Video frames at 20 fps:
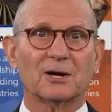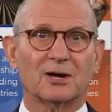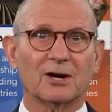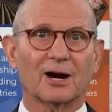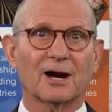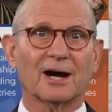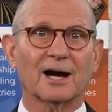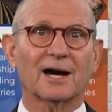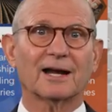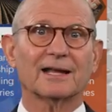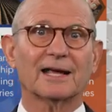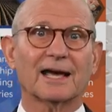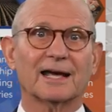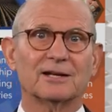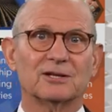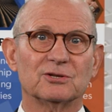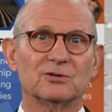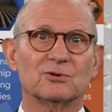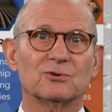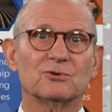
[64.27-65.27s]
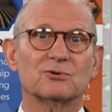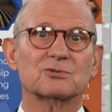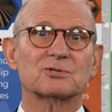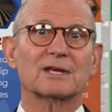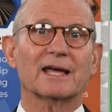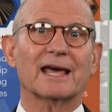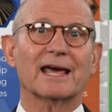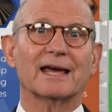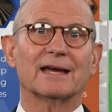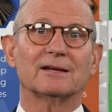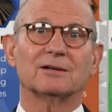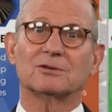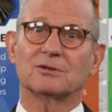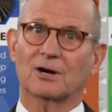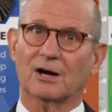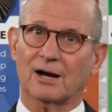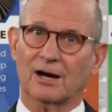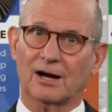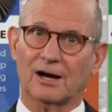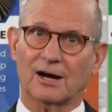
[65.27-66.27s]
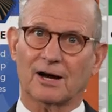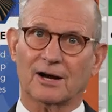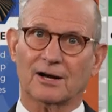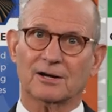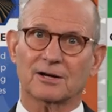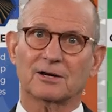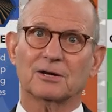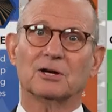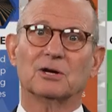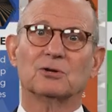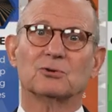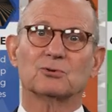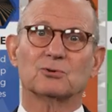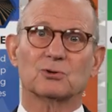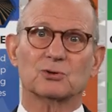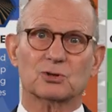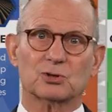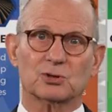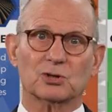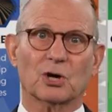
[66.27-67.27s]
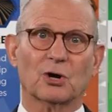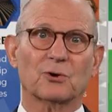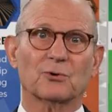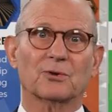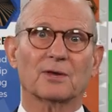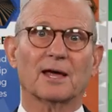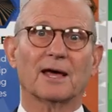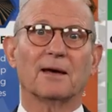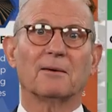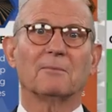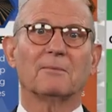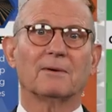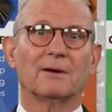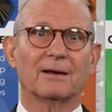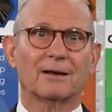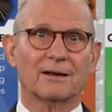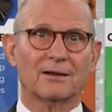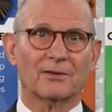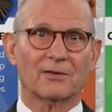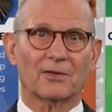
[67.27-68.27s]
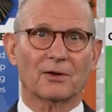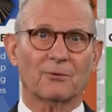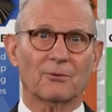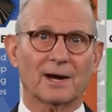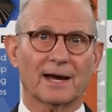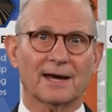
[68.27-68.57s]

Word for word: God had used a dog to show them the